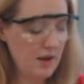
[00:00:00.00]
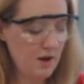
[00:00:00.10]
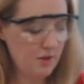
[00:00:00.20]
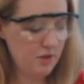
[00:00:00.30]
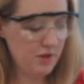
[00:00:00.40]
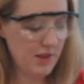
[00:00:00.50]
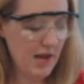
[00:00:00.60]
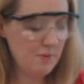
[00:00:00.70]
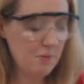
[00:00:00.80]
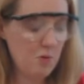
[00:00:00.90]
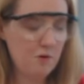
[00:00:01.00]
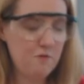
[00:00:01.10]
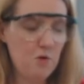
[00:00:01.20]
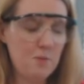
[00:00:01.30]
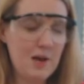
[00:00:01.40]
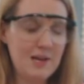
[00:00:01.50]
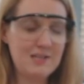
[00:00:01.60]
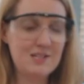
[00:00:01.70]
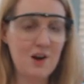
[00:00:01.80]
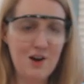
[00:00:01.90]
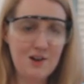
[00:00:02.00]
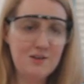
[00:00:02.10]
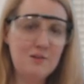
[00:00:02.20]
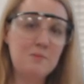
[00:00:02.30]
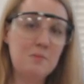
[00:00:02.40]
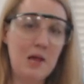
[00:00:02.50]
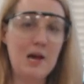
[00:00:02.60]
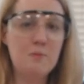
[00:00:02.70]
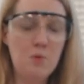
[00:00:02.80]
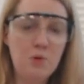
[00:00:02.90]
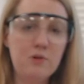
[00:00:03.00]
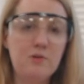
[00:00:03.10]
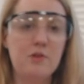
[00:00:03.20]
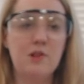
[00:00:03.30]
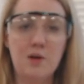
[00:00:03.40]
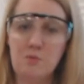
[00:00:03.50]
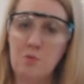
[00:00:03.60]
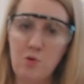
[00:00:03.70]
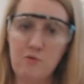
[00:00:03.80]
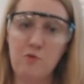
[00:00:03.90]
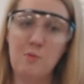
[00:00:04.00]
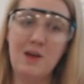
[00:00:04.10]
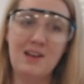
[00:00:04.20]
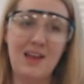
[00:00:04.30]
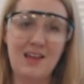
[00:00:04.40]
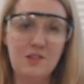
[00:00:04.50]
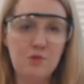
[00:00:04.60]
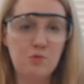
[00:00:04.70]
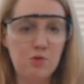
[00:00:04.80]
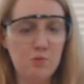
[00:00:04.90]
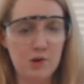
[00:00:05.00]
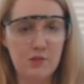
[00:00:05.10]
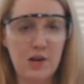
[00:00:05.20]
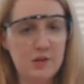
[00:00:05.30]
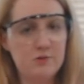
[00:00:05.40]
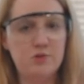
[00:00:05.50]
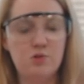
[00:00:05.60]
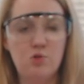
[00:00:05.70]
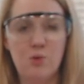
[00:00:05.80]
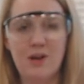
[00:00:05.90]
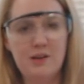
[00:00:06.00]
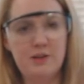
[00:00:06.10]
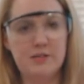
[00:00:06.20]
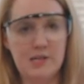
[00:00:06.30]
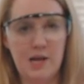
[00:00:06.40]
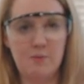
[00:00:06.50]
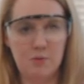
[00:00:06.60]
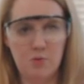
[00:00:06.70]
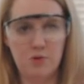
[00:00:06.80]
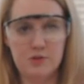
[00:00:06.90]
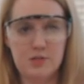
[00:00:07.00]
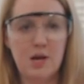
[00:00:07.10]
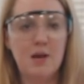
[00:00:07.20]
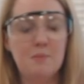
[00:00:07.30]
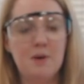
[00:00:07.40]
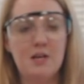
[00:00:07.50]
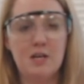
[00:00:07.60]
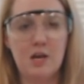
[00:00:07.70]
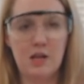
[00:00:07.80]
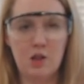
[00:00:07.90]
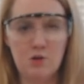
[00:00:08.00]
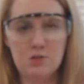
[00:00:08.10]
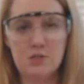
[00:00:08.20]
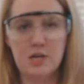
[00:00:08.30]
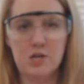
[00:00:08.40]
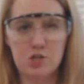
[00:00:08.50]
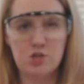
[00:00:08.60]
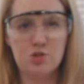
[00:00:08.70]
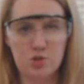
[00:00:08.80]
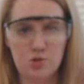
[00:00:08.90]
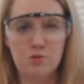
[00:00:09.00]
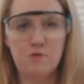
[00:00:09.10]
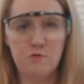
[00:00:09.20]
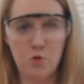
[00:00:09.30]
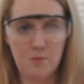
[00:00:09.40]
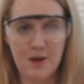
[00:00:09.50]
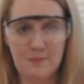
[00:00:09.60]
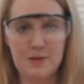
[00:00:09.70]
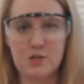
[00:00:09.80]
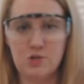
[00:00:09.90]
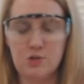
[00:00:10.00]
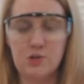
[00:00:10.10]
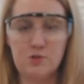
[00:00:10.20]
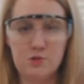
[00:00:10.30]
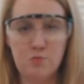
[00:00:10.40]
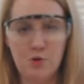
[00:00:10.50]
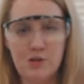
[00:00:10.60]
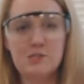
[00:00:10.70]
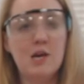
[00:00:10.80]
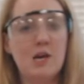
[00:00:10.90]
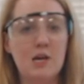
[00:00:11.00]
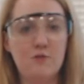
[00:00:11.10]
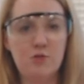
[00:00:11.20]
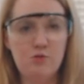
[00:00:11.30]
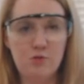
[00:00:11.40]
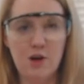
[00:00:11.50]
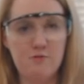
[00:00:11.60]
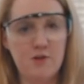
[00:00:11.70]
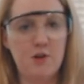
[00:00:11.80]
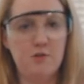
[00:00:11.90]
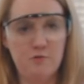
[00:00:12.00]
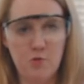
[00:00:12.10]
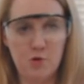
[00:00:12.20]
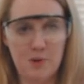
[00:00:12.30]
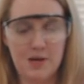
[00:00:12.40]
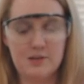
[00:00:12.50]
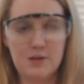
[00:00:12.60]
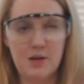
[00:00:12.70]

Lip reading: Now, the lab report format is on Blackboard, the lab report format and the rubric that I use to grade these lab reports. Pay close attention to the format because you can lose points if you do not follow the format.